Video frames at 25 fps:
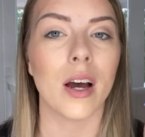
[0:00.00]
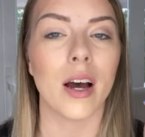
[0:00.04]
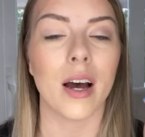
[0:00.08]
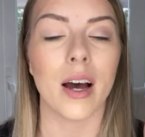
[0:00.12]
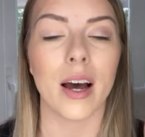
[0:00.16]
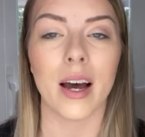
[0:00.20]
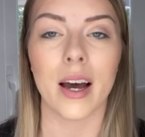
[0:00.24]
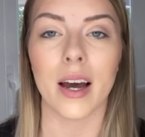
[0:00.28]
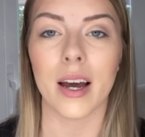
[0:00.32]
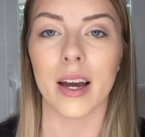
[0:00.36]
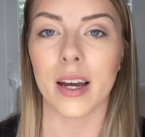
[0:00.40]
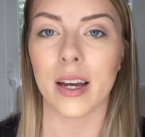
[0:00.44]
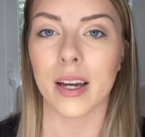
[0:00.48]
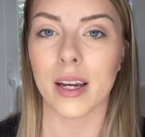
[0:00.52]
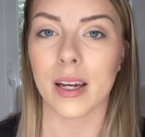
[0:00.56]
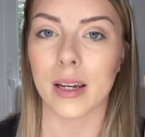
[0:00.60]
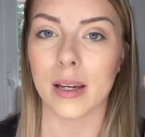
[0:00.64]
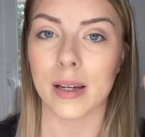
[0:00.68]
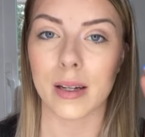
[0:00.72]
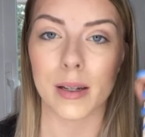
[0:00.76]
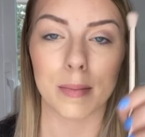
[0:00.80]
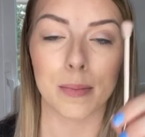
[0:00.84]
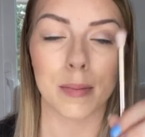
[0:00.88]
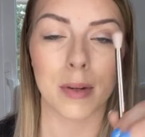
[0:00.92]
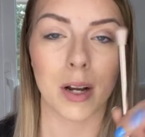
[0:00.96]
I
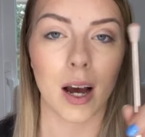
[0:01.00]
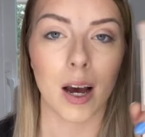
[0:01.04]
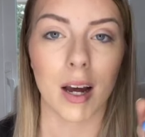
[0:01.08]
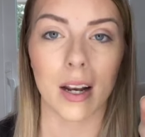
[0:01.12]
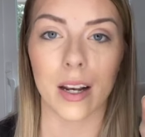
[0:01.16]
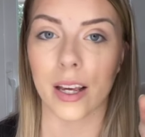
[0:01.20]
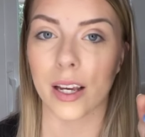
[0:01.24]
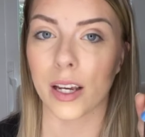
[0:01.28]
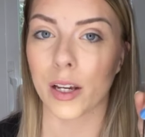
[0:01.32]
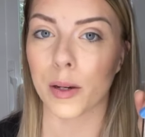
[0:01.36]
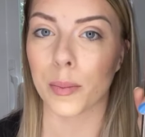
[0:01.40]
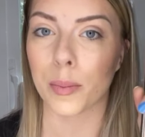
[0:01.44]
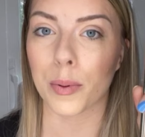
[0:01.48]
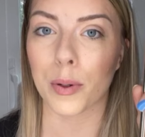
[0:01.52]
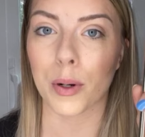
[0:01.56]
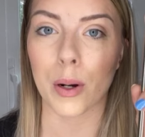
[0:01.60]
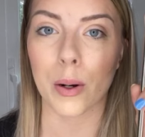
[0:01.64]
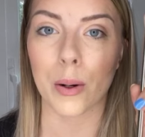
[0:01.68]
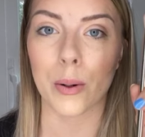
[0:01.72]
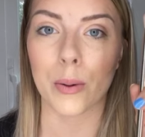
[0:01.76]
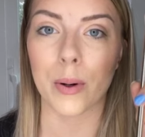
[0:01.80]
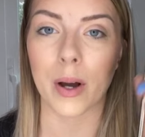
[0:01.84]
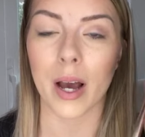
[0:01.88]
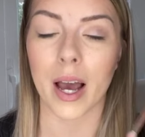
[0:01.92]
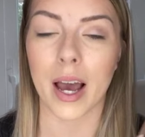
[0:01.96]
am not like a
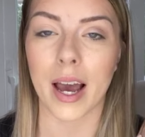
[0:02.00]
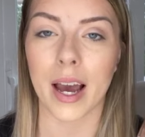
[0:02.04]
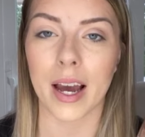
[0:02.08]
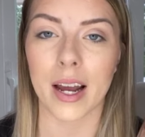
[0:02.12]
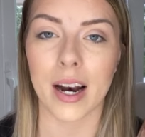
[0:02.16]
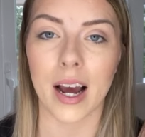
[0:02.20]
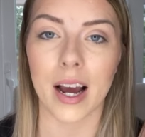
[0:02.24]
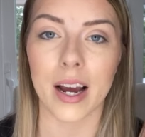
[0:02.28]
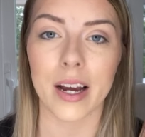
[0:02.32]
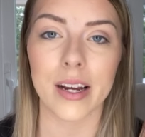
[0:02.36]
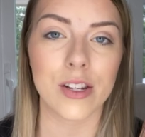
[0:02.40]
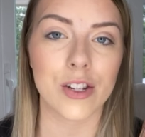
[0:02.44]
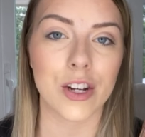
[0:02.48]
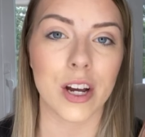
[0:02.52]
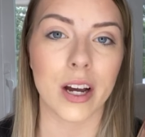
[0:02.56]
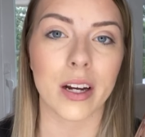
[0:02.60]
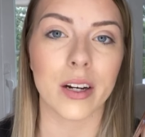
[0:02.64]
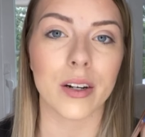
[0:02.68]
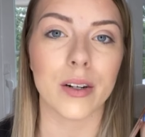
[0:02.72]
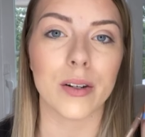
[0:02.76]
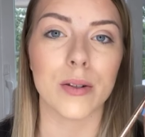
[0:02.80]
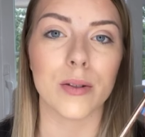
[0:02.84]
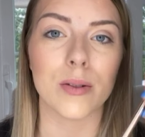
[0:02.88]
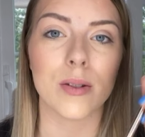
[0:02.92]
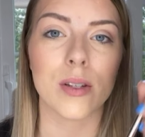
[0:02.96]
pro at
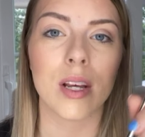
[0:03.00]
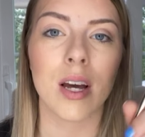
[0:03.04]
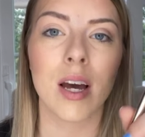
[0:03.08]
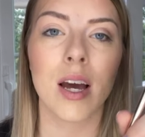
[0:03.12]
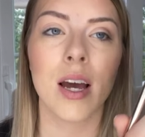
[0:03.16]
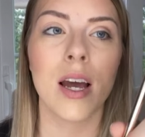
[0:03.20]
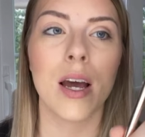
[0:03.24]
eyeshadows,